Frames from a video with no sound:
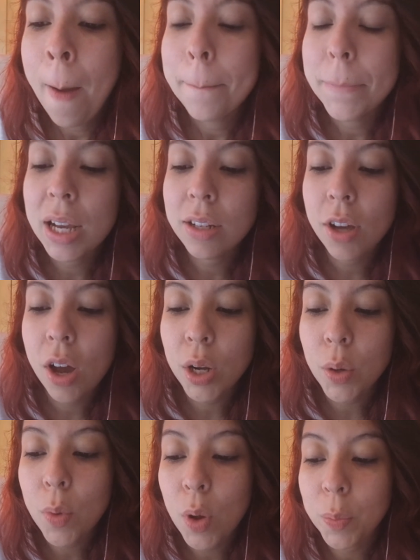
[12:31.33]
My
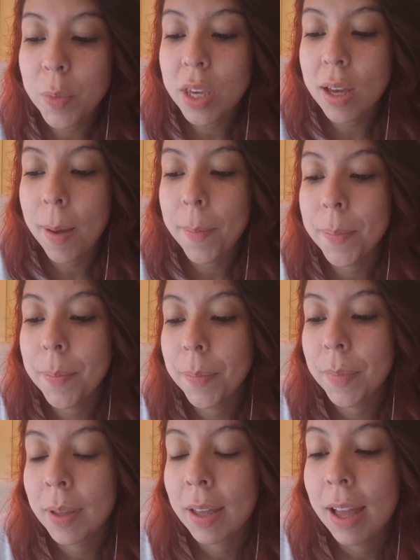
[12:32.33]
daughter woke me up
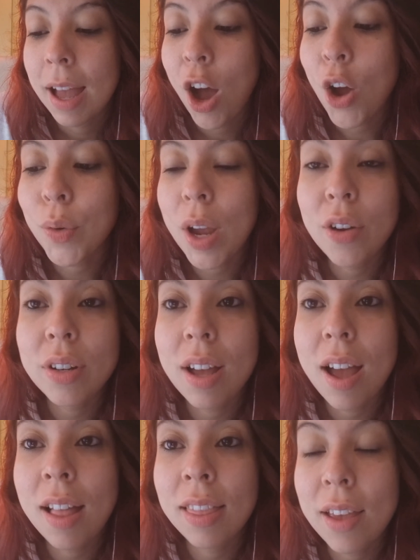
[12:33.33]
around
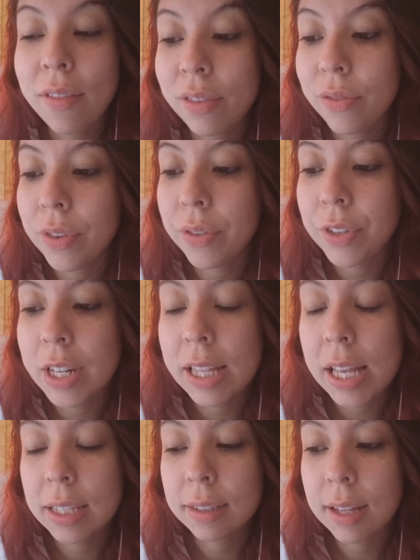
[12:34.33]
11:50
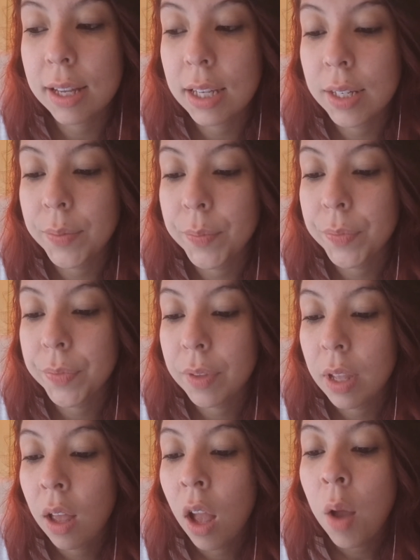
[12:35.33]
last night.
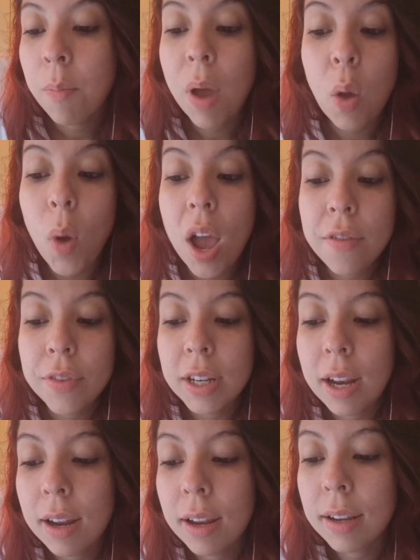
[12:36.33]
My wife and
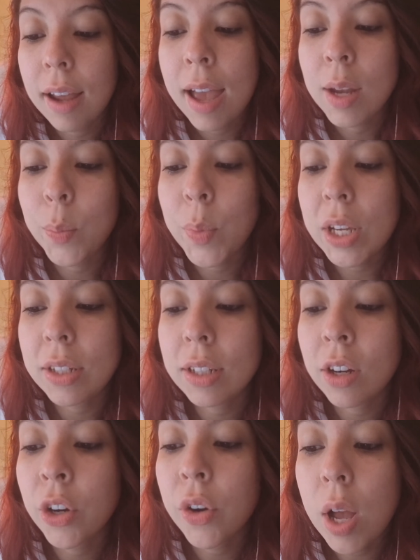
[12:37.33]
I had picked
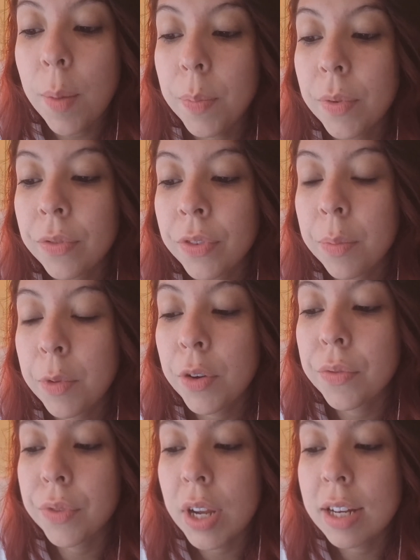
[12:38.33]
her up from her
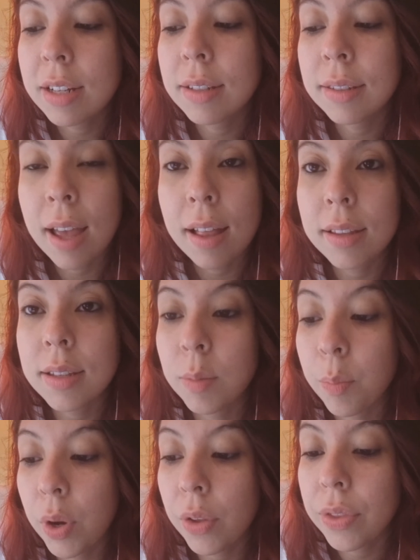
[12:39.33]
friend Sally's
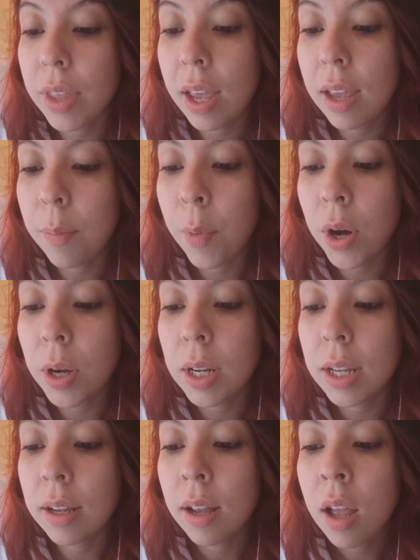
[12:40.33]
birthday
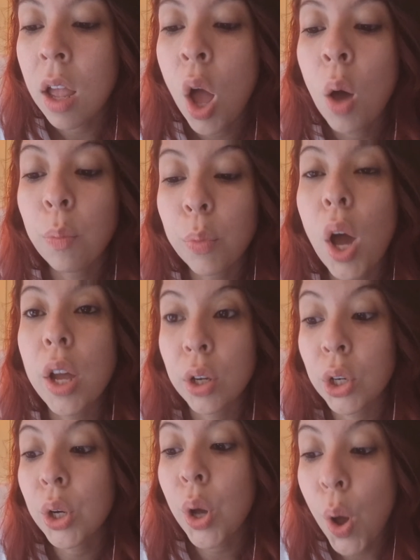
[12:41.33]
party, brought
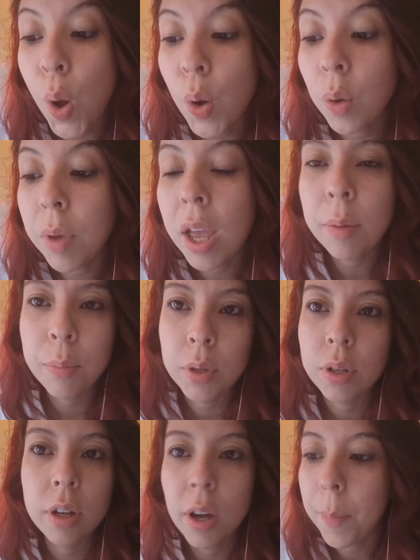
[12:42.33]
her home, and put
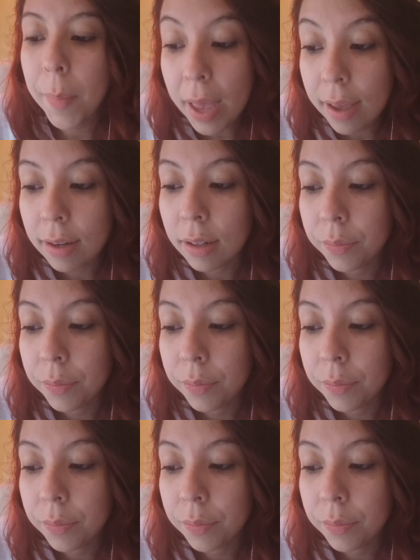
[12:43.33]
her to bed.